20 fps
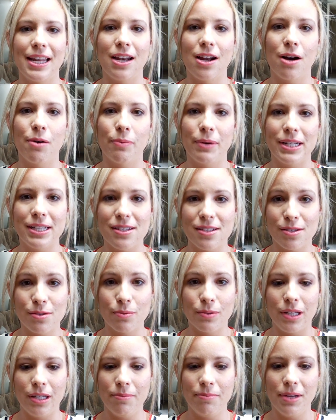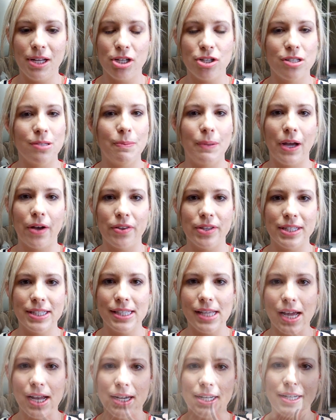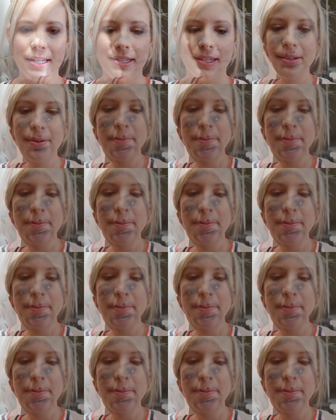Cannot wait to swim and just be out in the sun.